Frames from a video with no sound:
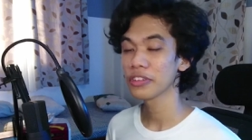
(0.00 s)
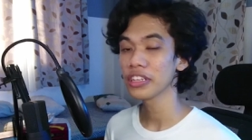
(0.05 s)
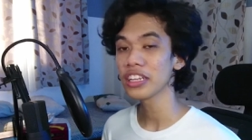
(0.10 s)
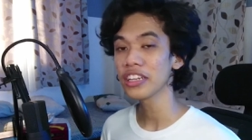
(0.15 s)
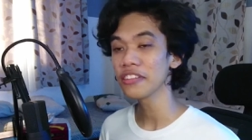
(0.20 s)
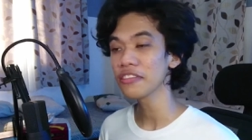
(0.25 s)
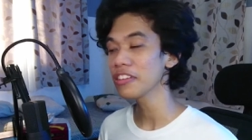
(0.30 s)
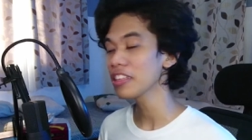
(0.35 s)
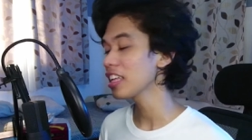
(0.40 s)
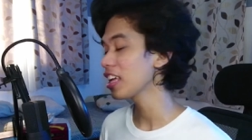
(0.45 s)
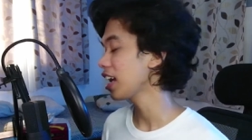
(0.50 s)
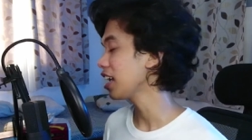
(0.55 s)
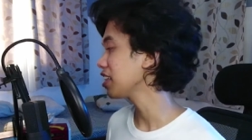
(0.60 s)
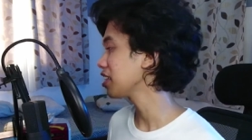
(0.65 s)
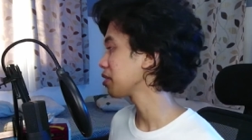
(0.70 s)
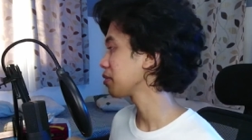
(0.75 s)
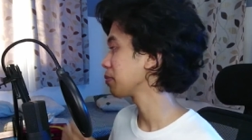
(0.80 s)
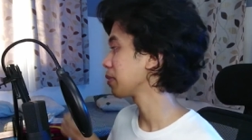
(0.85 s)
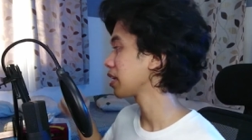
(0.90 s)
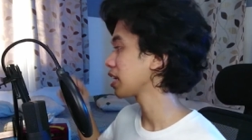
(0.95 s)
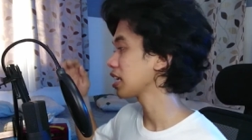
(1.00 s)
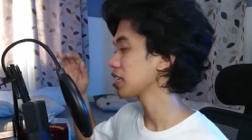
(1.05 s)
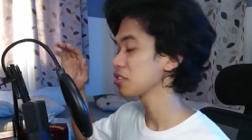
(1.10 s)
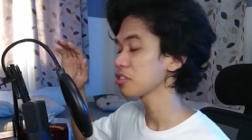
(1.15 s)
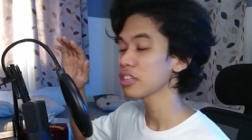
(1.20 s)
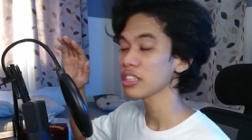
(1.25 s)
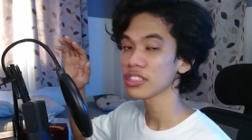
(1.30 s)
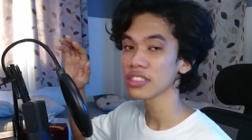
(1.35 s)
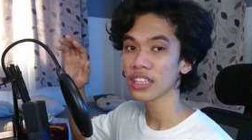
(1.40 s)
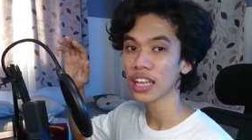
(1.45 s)
really, really handy
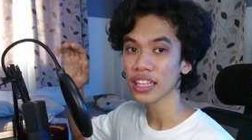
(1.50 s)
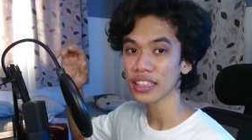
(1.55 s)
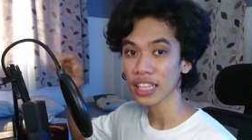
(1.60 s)
because you can